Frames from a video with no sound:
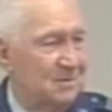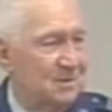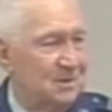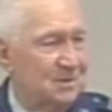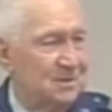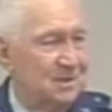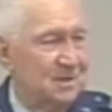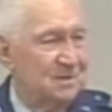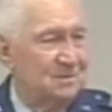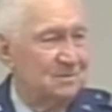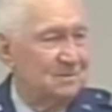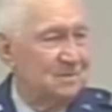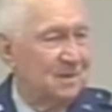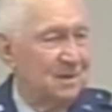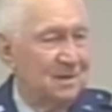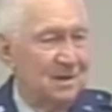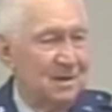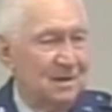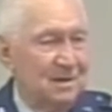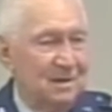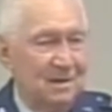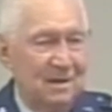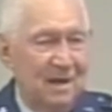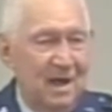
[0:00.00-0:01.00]
I said,
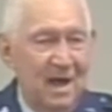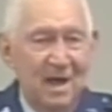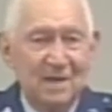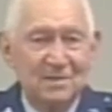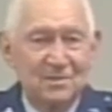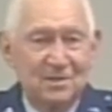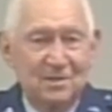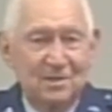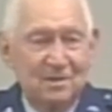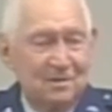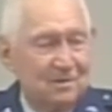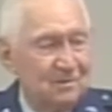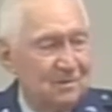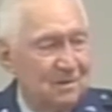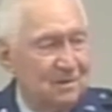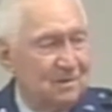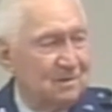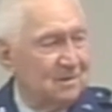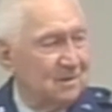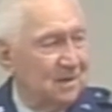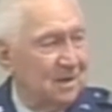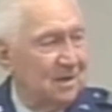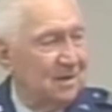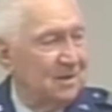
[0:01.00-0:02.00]
"Accidents don't
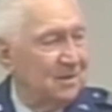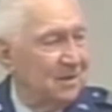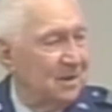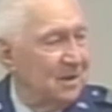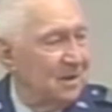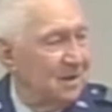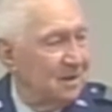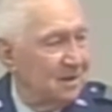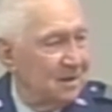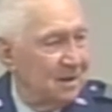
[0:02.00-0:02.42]
hurt anything."